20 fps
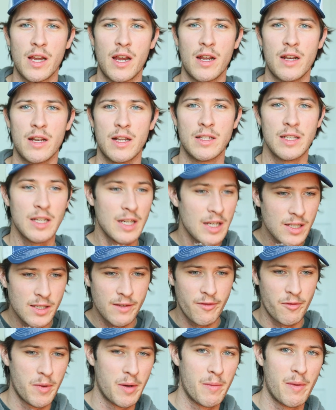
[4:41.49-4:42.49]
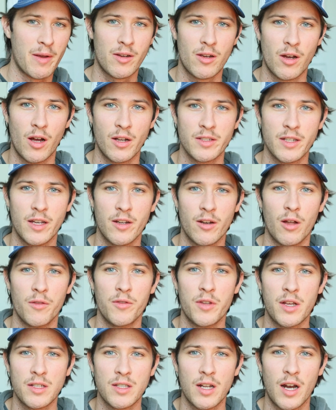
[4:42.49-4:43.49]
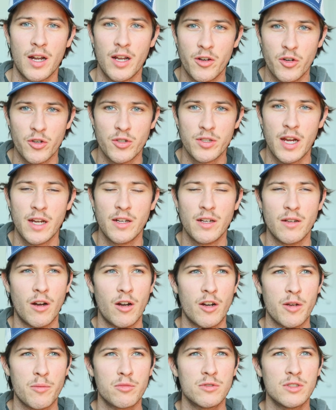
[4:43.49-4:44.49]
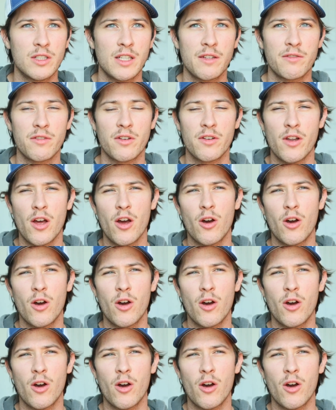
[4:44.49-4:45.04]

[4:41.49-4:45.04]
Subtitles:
And it's easy for me to make content on things that I understand and already believe and